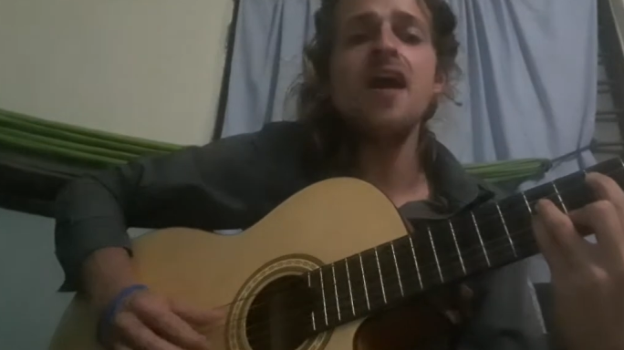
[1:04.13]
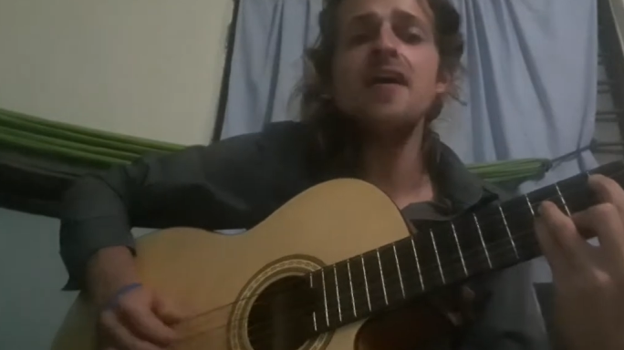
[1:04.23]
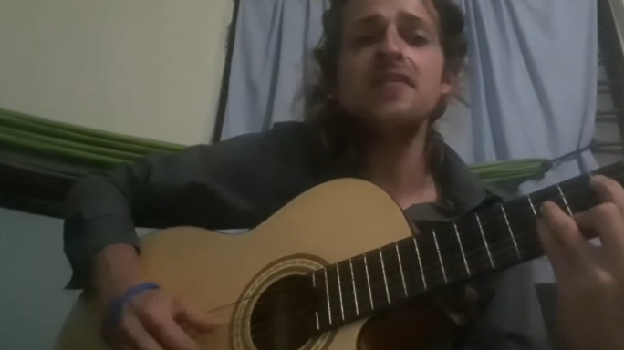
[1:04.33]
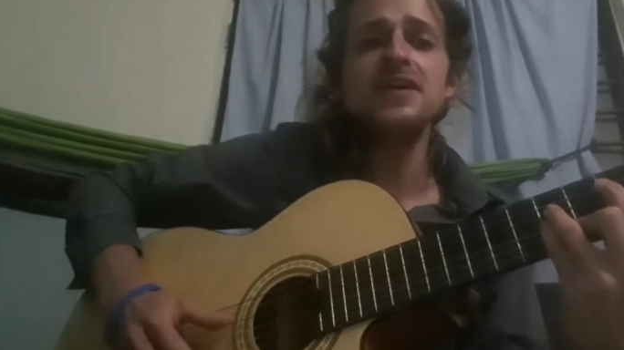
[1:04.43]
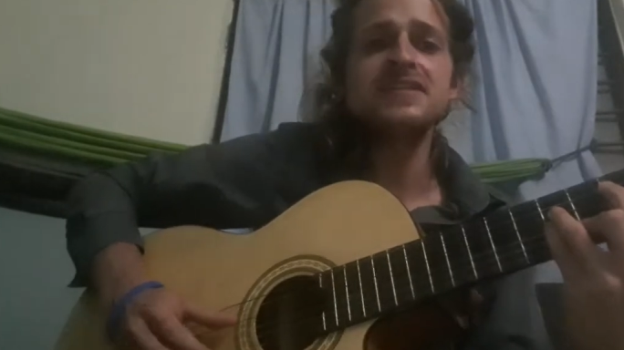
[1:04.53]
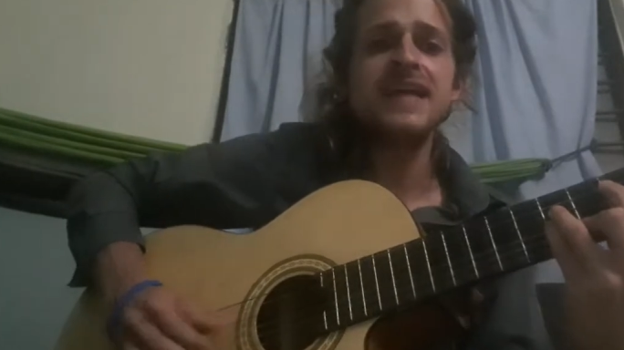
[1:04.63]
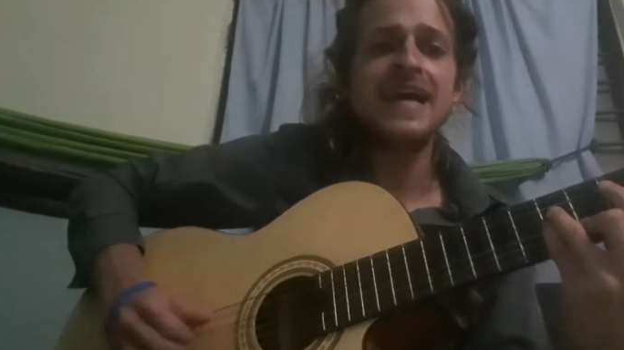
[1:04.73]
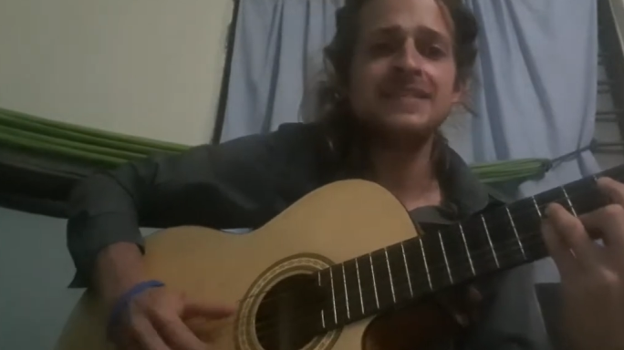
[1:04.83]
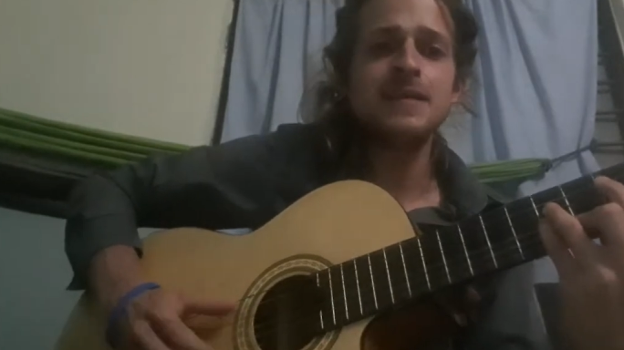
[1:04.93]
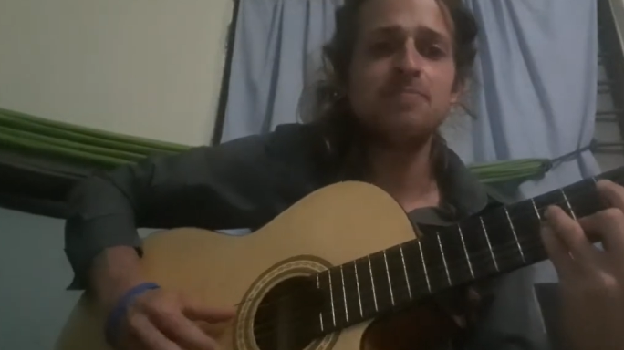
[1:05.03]
other
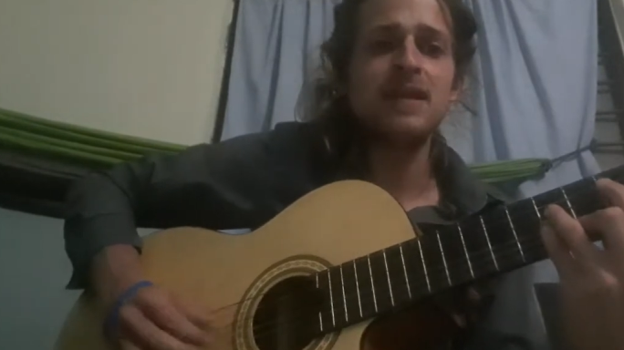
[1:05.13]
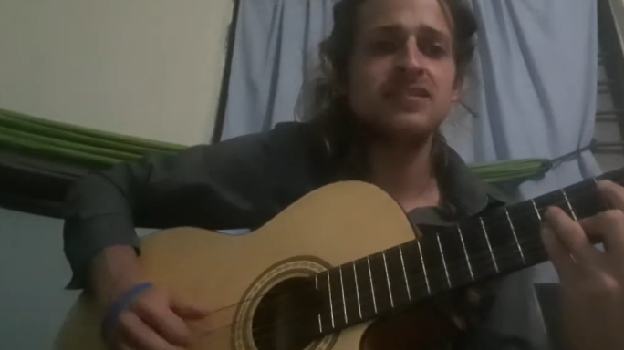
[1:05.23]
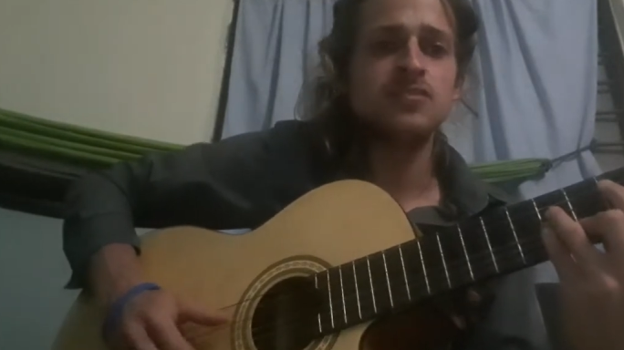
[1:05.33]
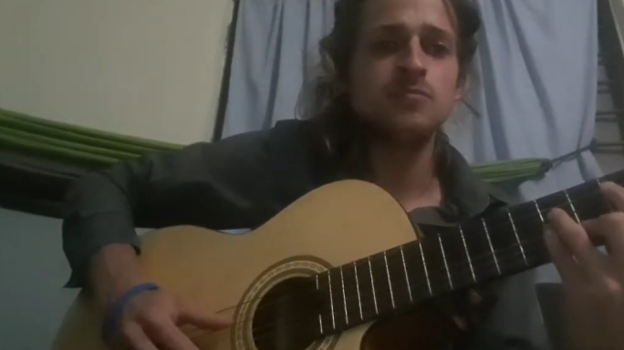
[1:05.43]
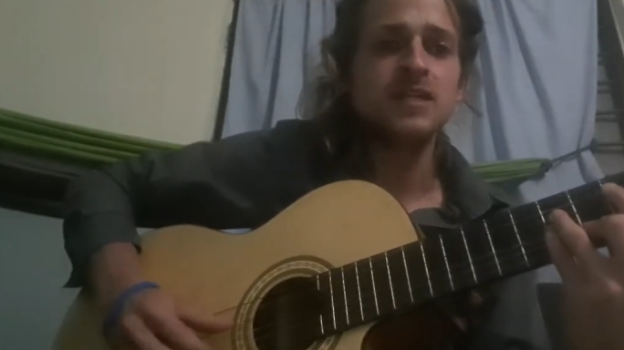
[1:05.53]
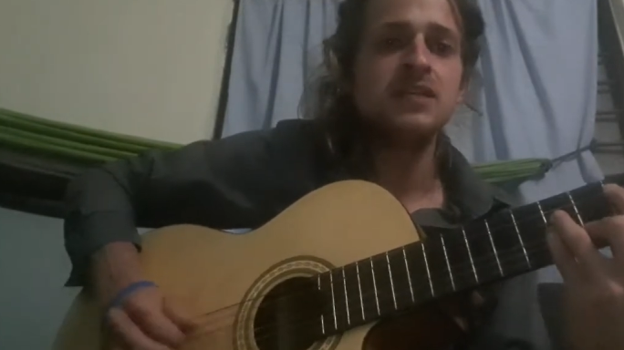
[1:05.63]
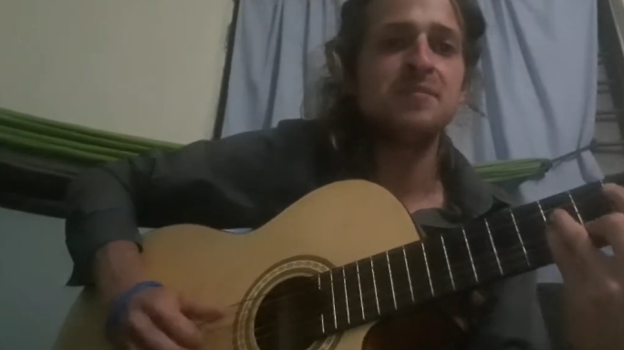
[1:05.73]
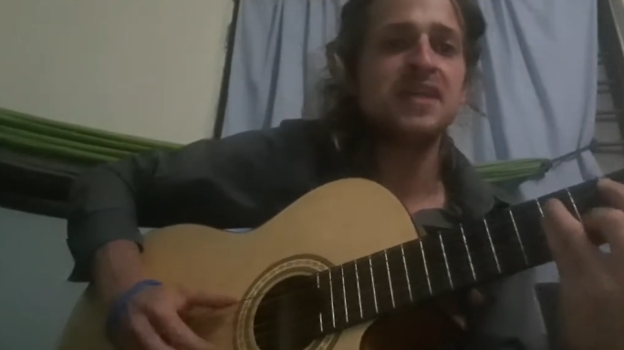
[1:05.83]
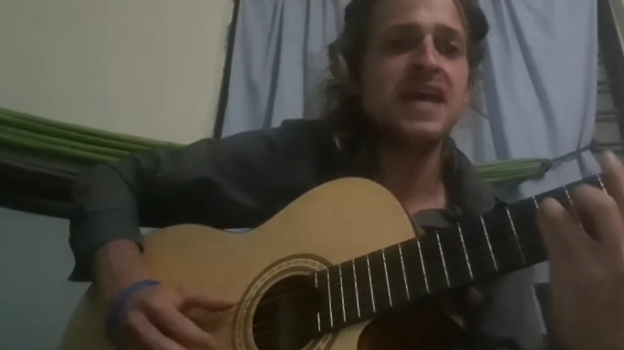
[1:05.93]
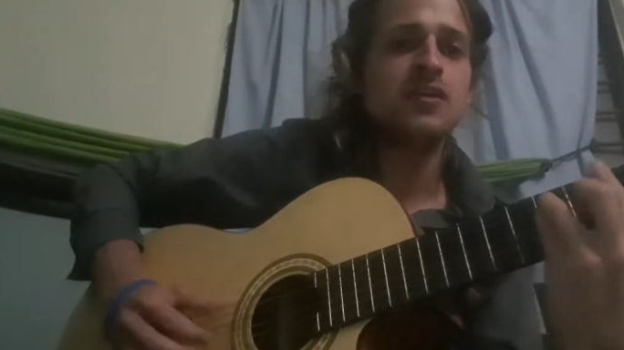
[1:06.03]
dogs, they play so
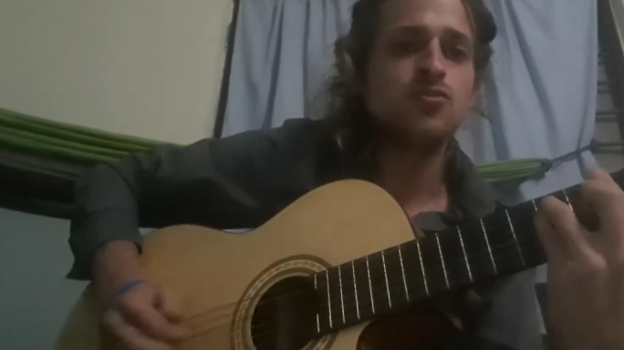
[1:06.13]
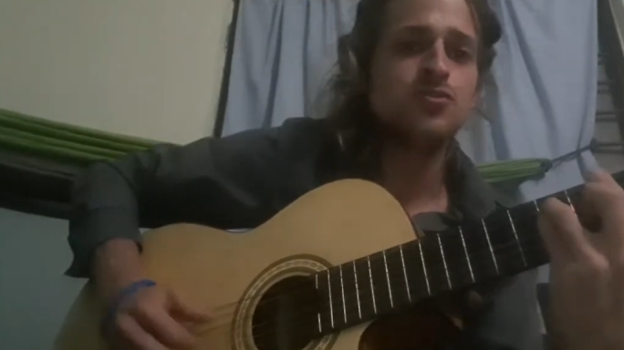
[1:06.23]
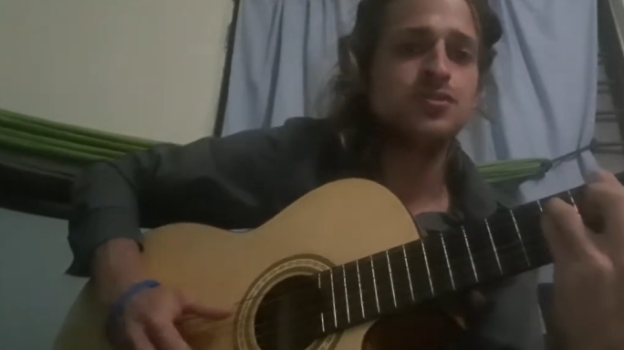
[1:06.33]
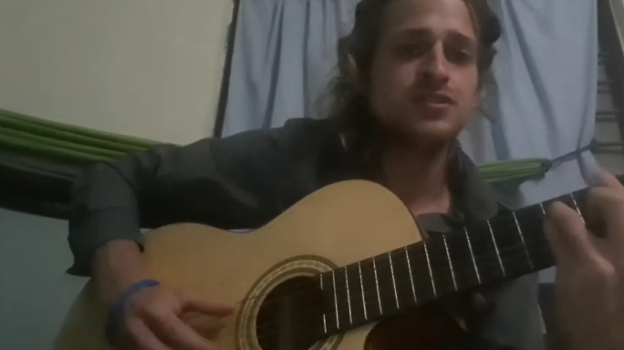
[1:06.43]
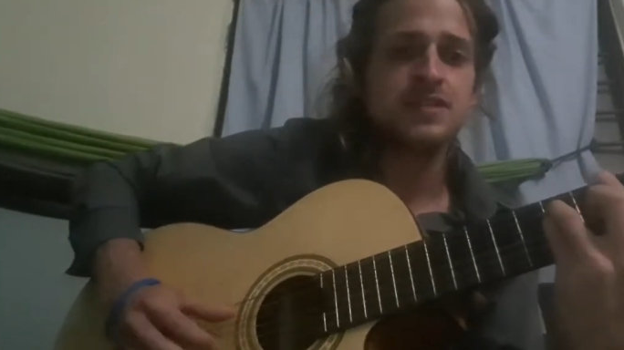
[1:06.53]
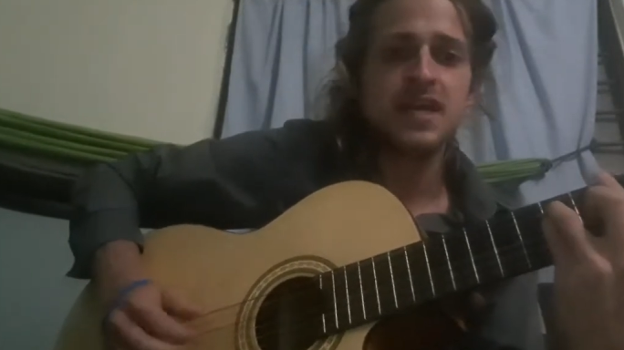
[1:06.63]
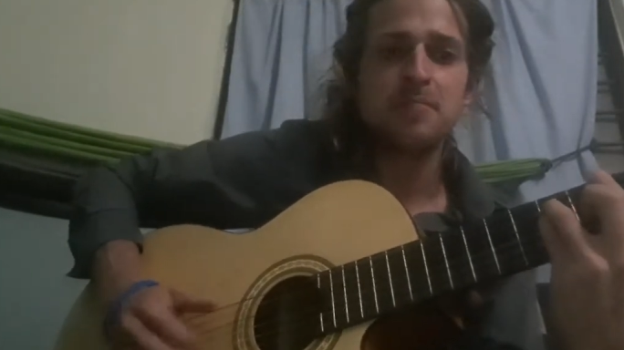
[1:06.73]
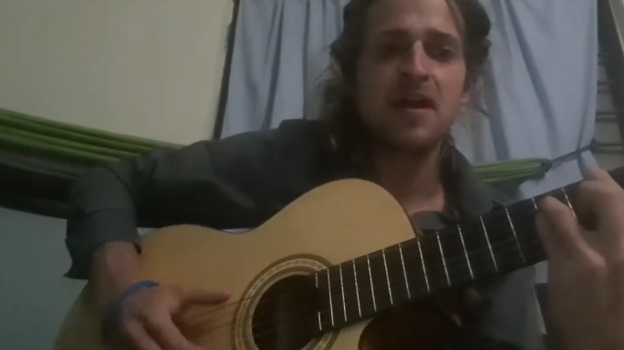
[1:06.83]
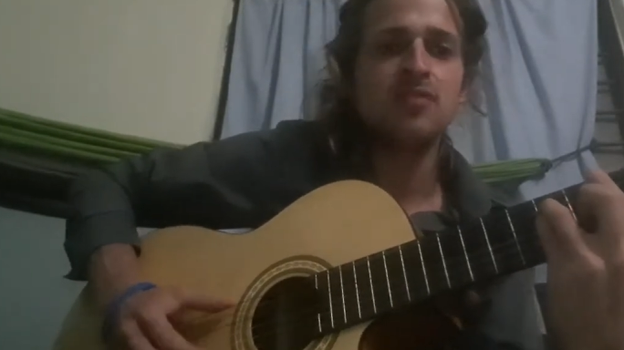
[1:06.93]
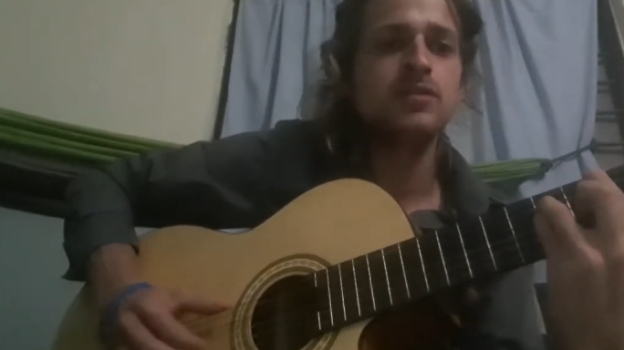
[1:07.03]
mean, but they couldn't
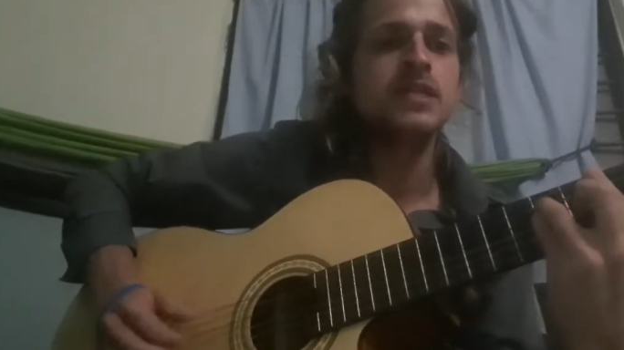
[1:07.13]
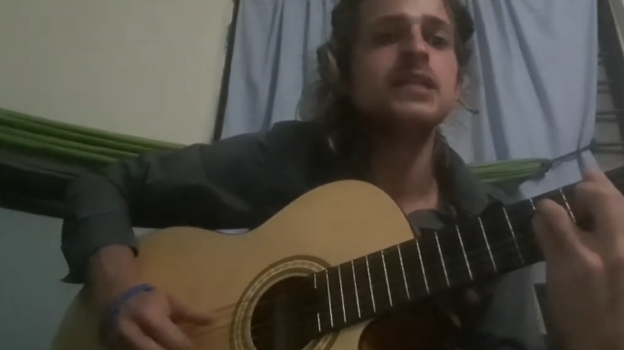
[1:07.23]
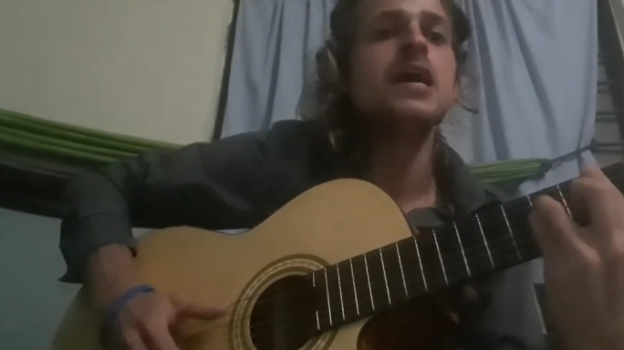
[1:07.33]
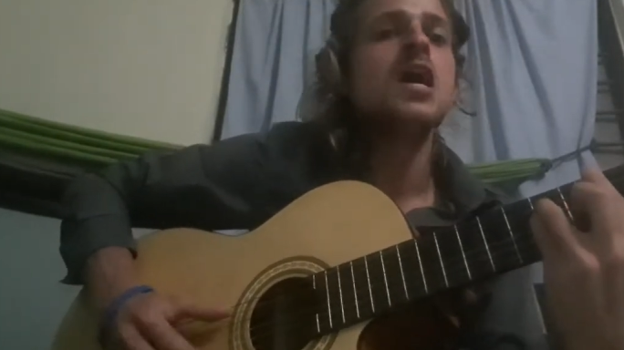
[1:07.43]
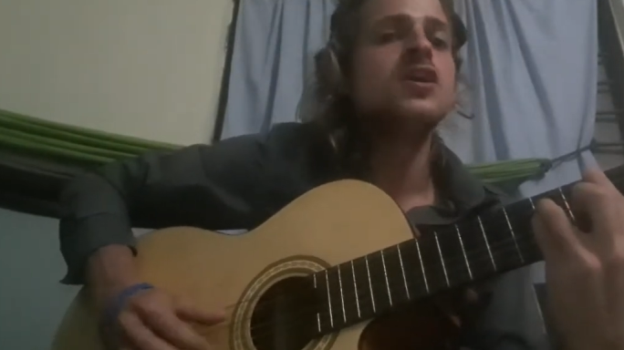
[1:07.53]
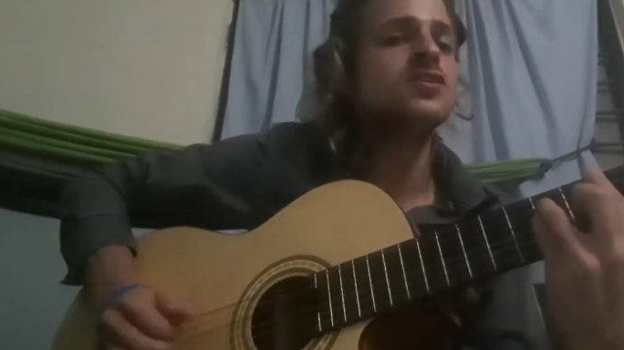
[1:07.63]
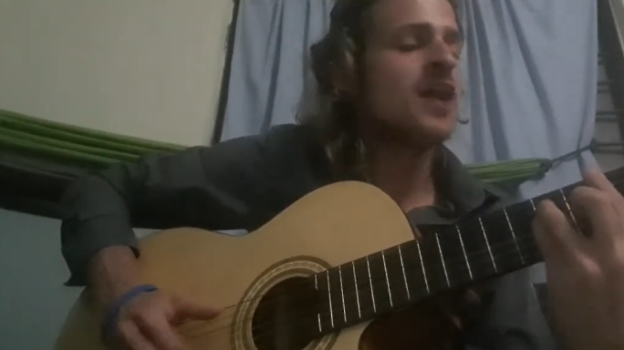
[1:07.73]
take my queen.